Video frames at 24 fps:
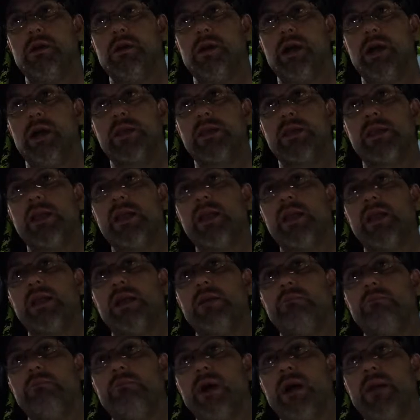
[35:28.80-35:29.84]
I think
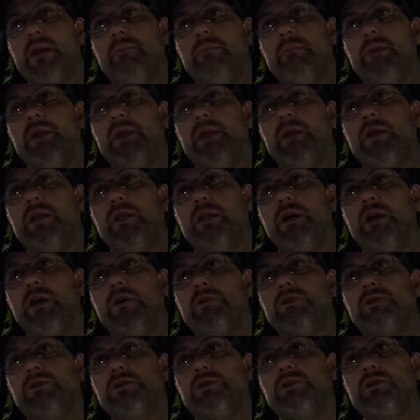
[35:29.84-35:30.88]
it might be
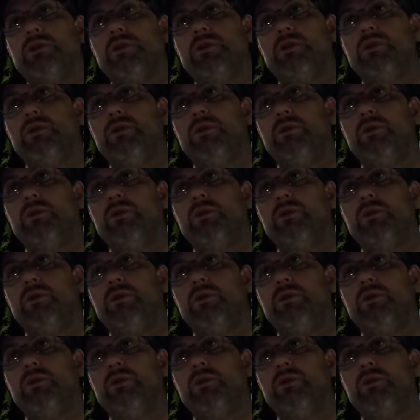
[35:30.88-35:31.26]
close to